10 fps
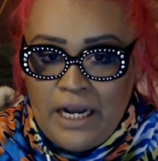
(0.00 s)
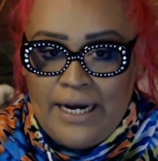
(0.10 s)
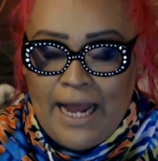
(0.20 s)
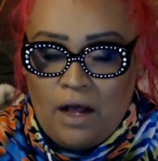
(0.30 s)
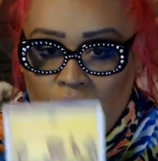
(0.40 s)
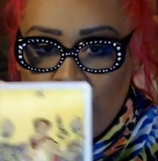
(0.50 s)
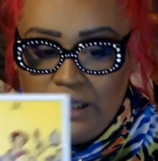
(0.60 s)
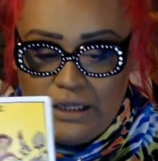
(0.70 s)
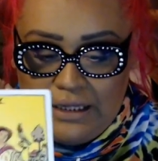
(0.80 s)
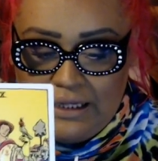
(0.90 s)
now,
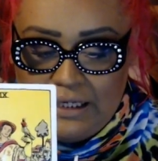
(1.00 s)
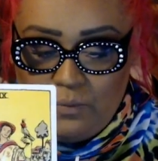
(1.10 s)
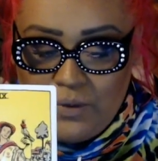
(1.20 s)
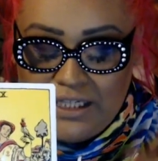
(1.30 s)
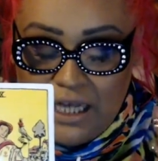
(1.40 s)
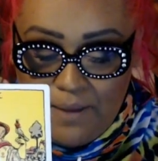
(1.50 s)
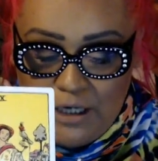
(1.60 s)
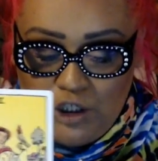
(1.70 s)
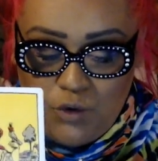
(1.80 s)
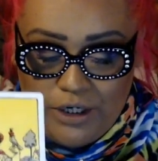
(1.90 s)
the, what's
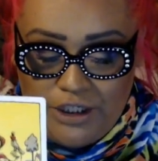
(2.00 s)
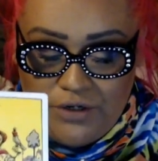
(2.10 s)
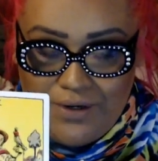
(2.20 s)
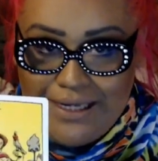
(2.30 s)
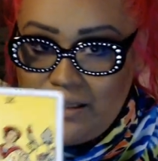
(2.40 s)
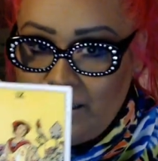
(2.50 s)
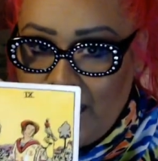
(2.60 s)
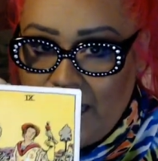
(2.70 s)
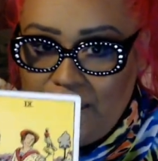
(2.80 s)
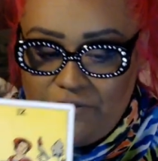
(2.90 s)
coming towards you is the
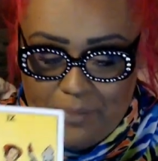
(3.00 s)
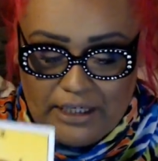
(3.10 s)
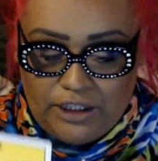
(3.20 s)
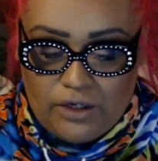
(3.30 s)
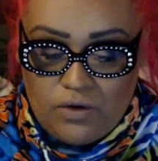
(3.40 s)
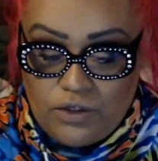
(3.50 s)
nine of pentacles.